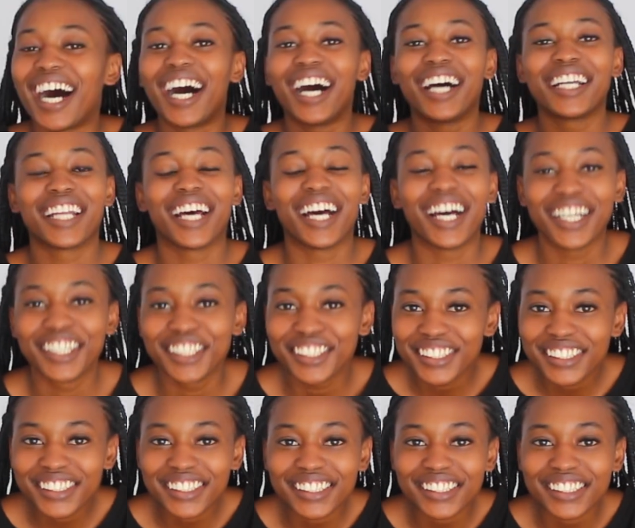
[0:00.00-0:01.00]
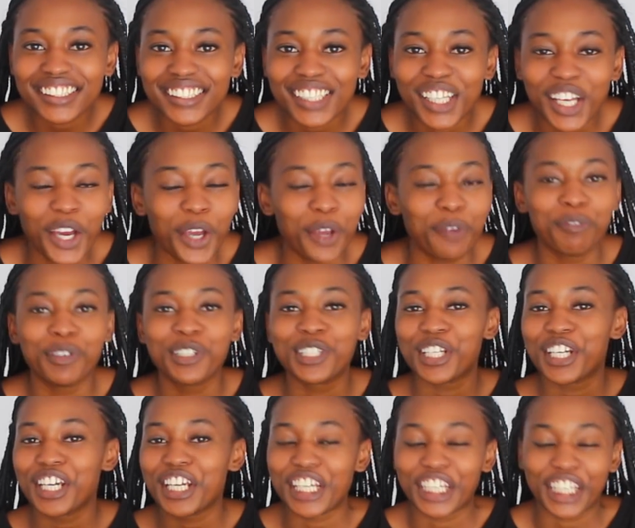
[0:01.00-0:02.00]
Hanans, hope you're
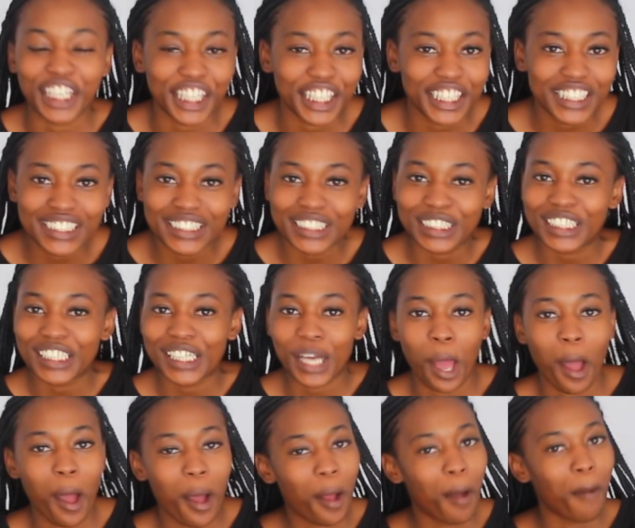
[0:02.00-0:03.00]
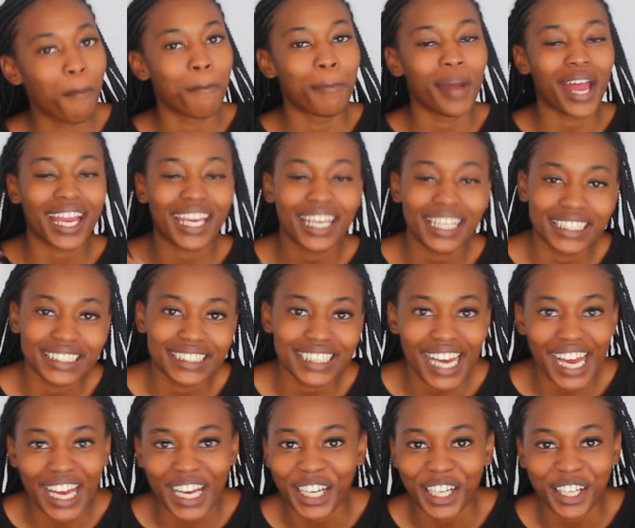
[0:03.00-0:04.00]
doing good. Back in
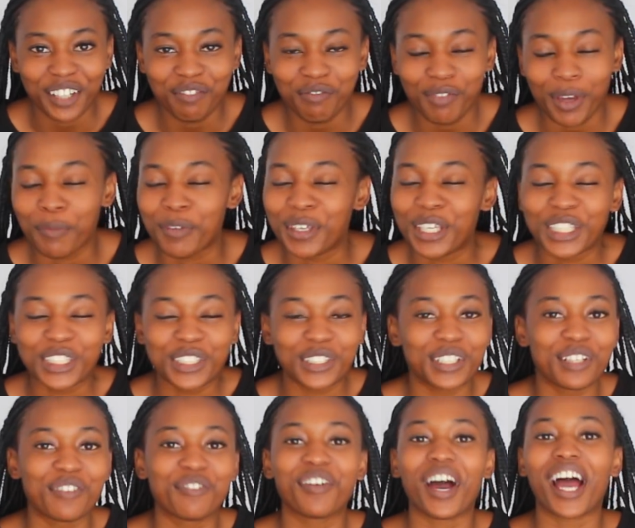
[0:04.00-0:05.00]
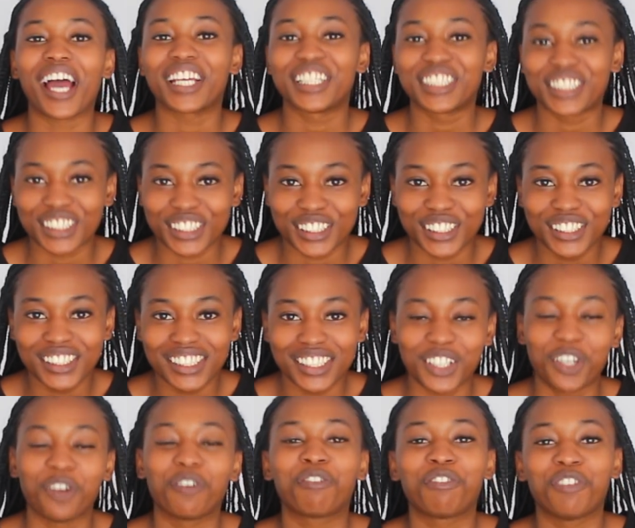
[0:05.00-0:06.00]
time, I'm here to advise you,
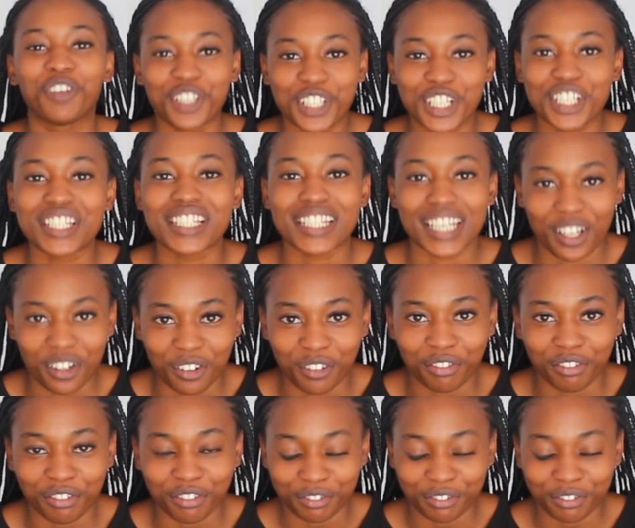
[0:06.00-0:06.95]
your future self.